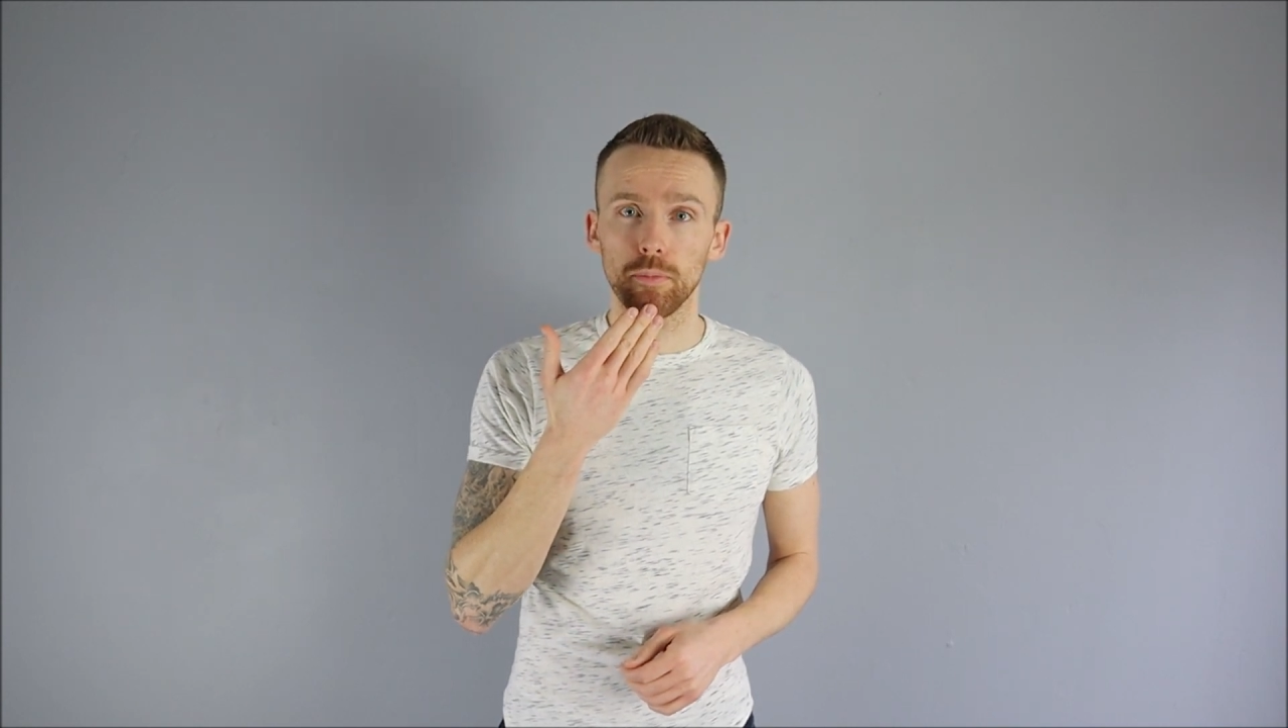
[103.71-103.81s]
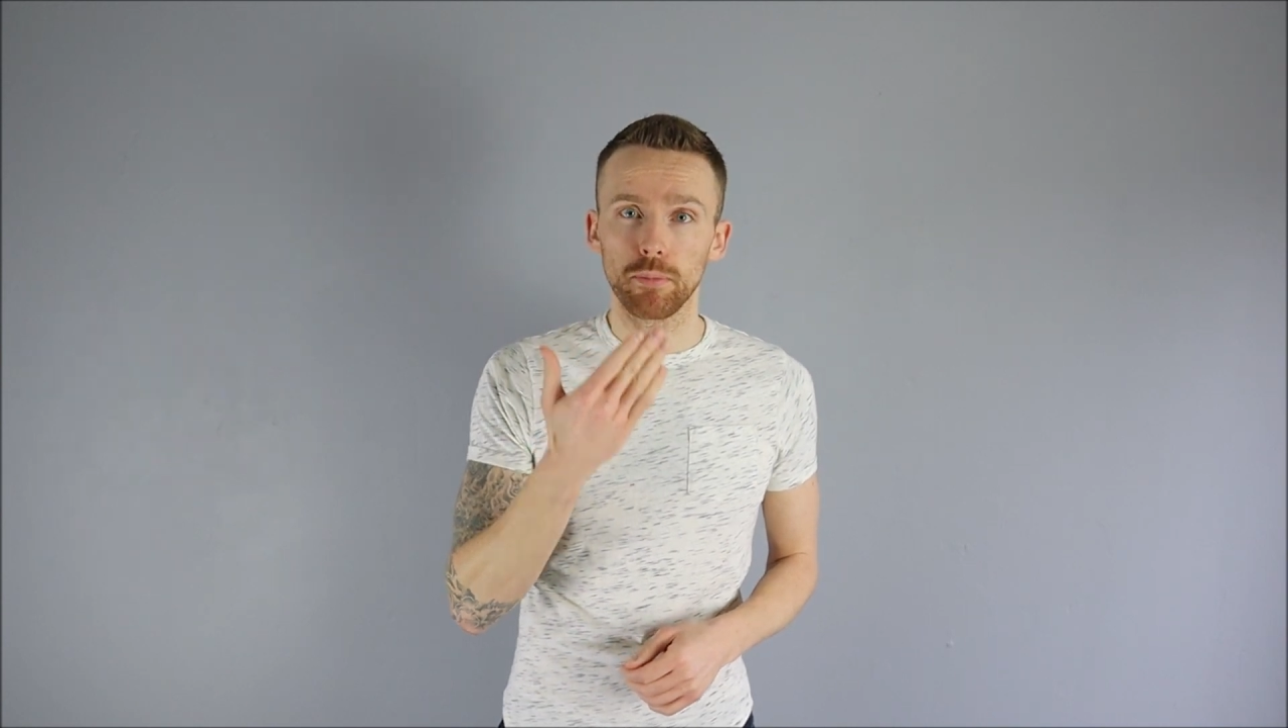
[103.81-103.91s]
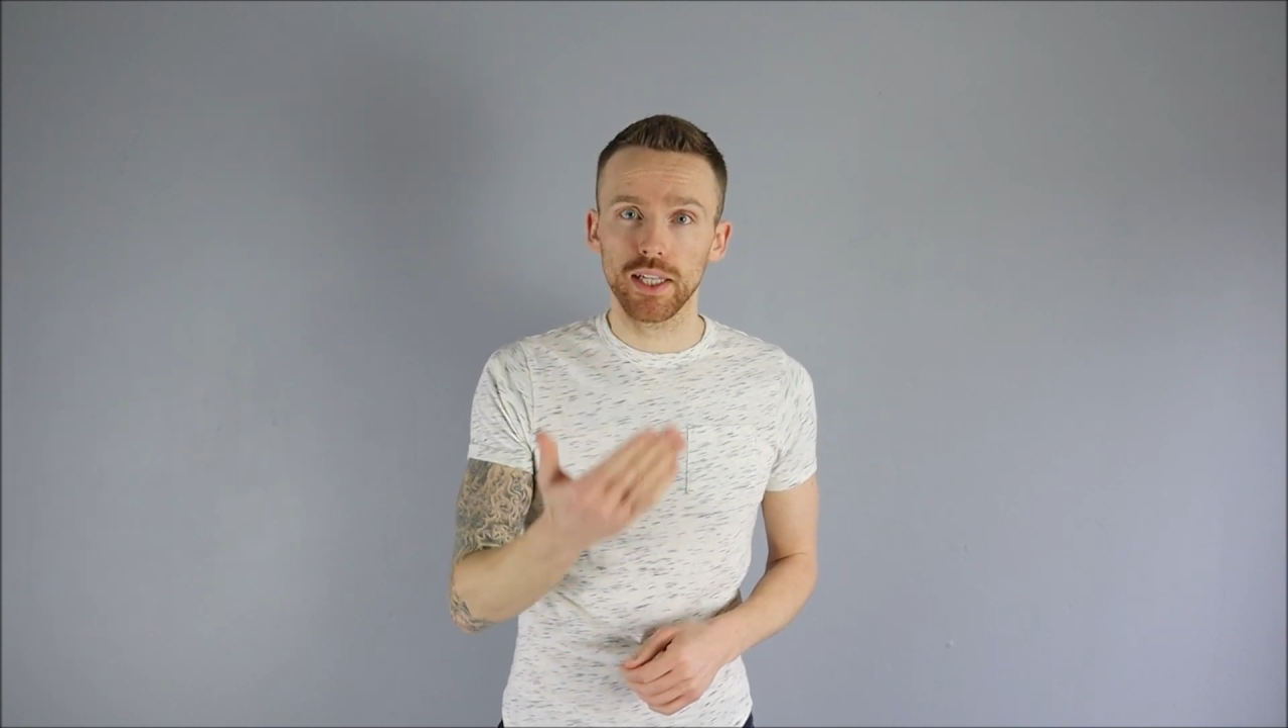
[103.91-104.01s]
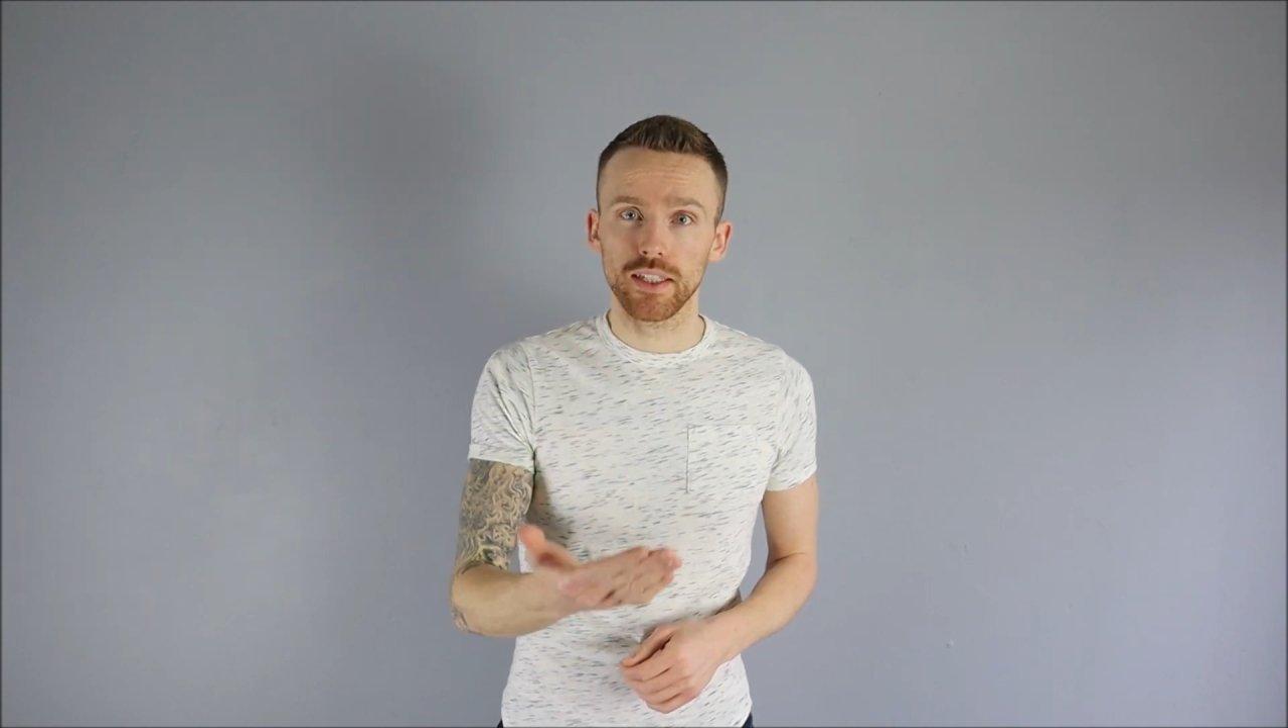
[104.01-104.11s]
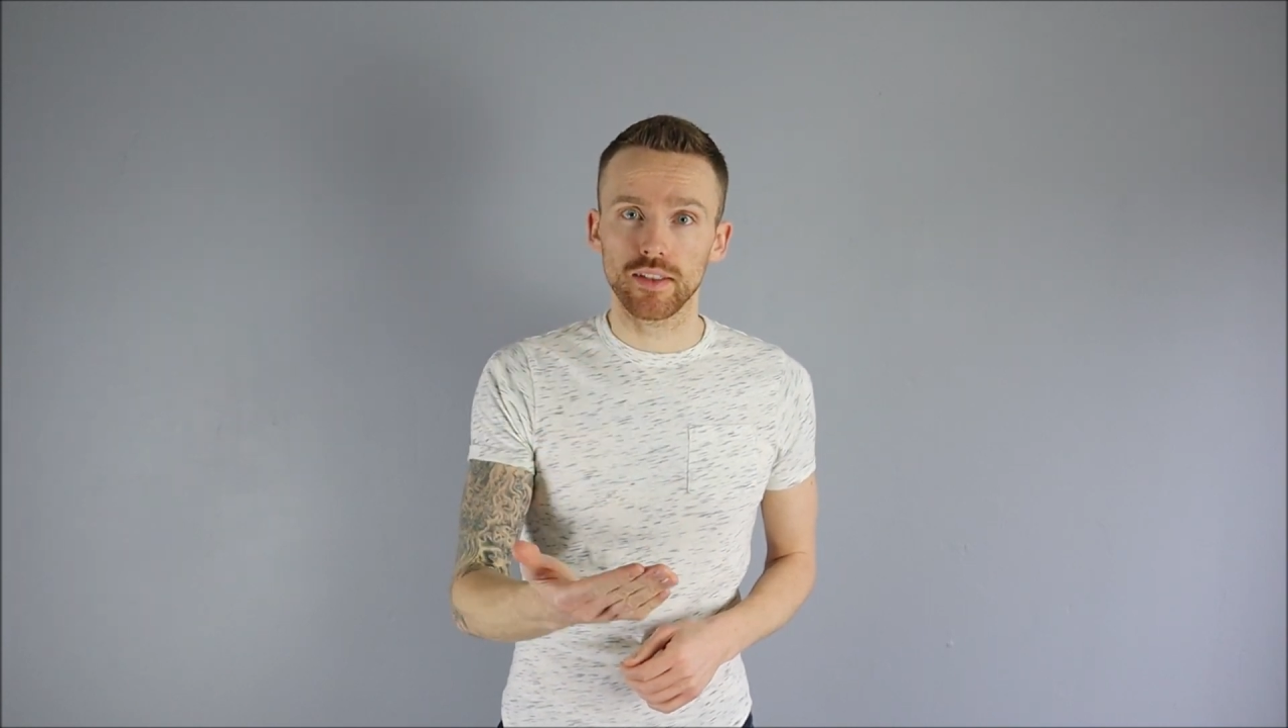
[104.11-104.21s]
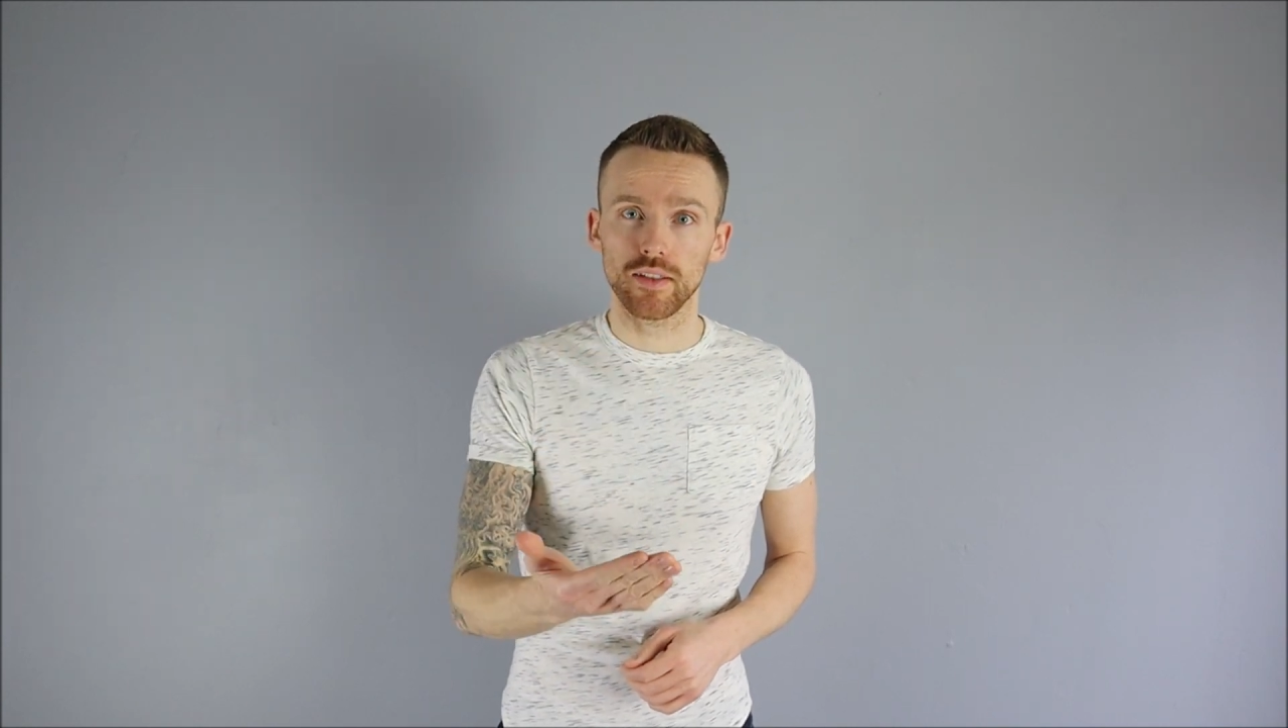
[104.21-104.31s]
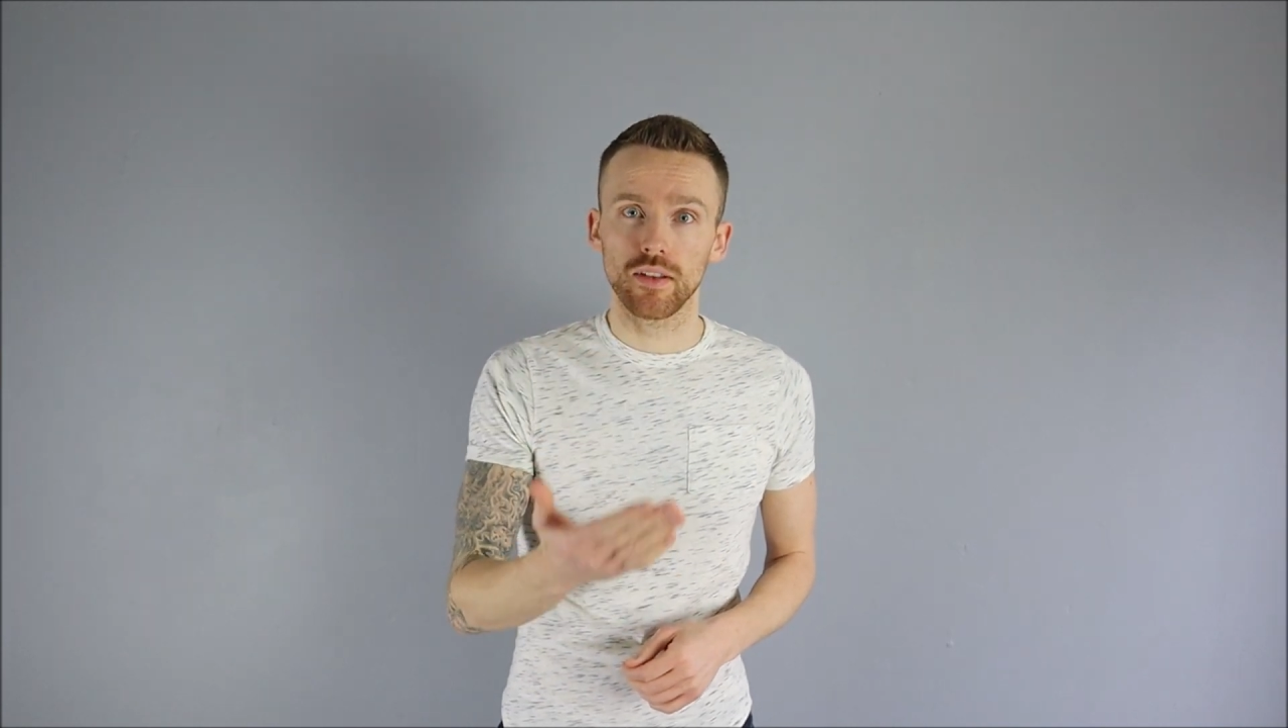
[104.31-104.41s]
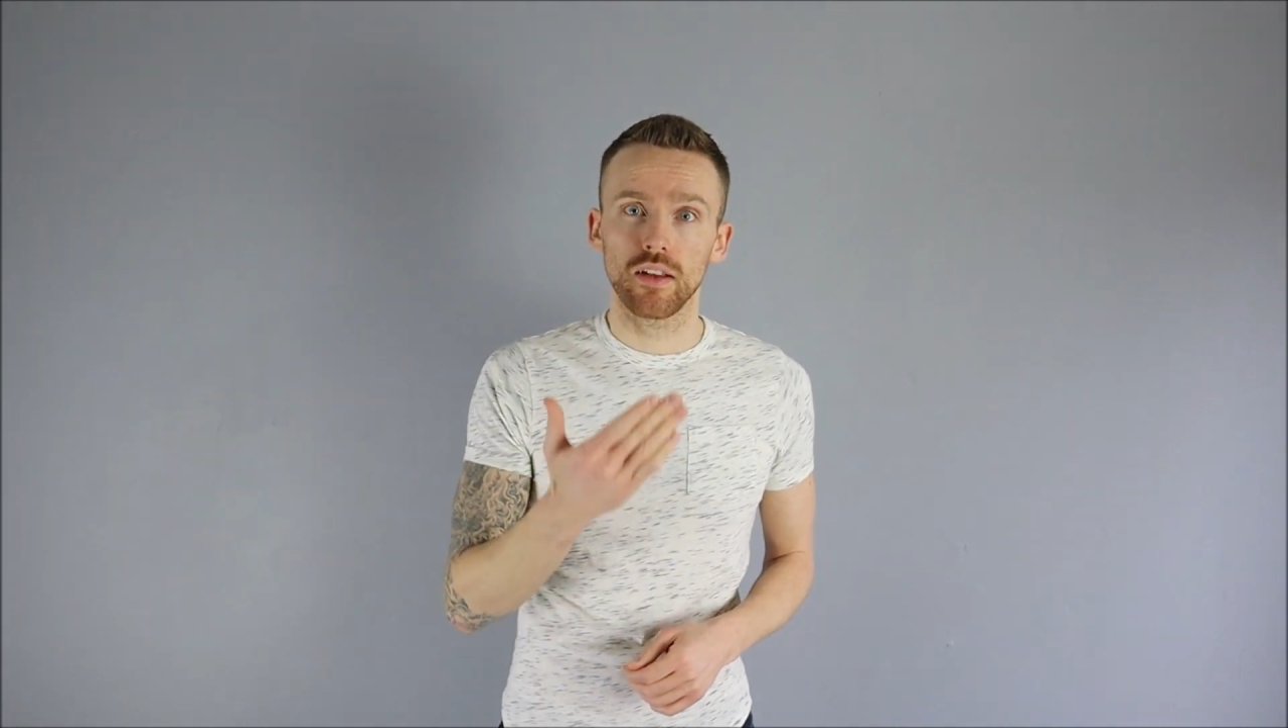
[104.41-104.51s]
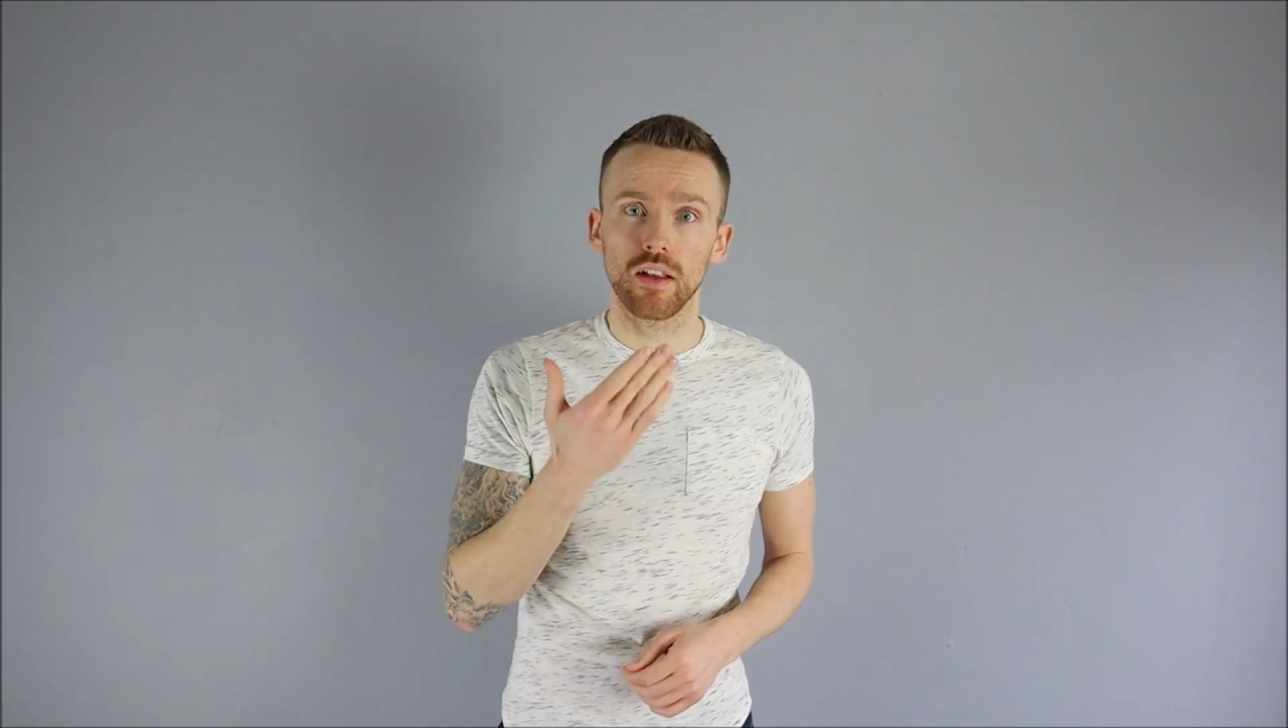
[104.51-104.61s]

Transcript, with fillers: Please.